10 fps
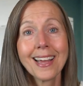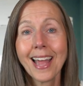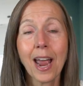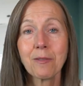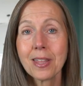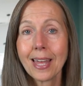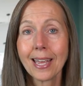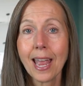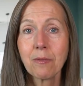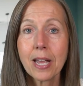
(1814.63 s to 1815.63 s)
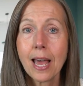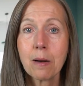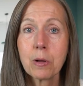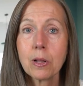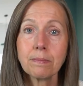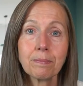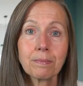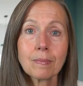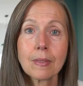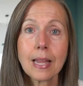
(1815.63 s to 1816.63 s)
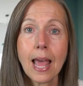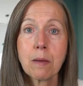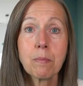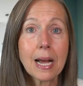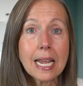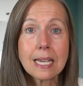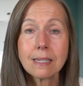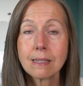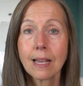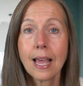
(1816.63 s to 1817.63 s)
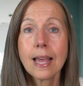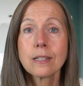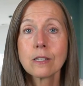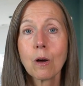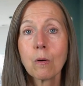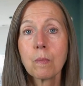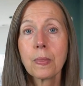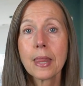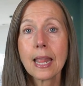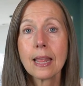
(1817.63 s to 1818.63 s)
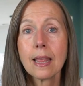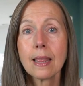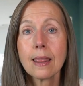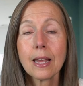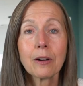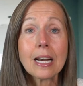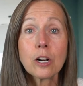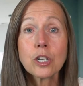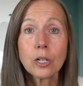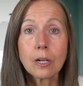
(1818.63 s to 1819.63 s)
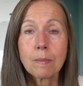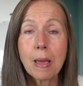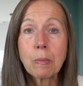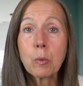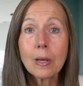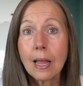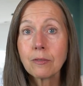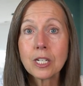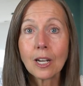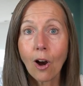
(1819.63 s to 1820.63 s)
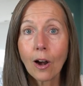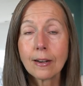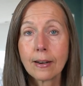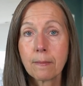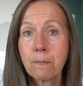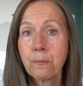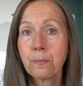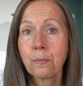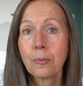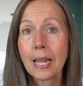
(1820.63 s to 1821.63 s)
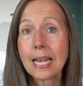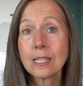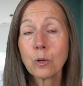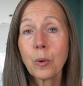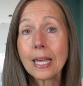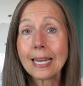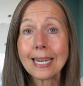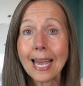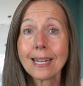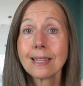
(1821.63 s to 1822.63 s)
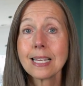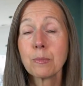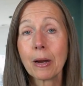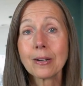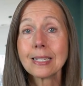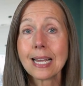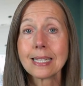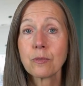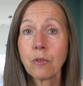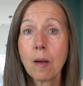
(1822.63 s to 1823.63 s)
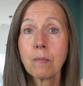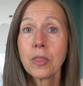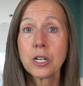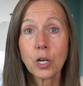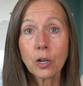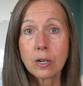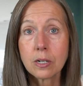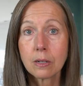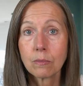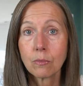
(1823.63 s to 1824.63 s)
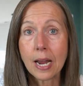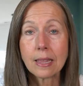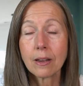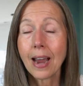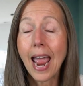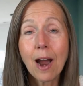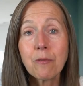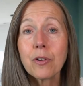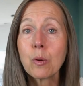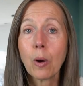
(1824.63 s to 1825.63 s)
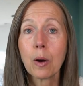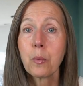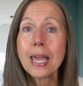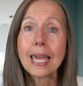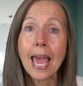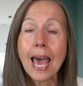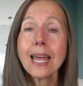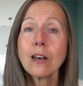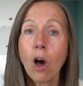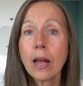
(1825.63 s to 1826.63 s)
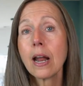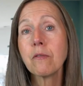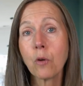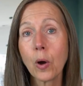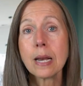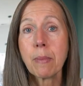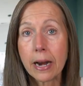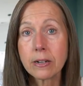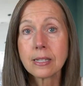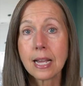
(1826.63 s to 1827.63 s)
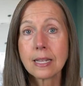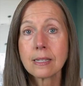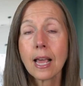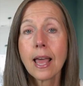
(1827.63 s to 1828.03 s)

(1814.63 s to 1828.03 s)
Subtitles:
everything, every animal, and bunnies. So they're in our dirt. Maybe we love to garden. And so we can get these parasites from the dirt, right? They're everywhere. We cannot avoid parasites.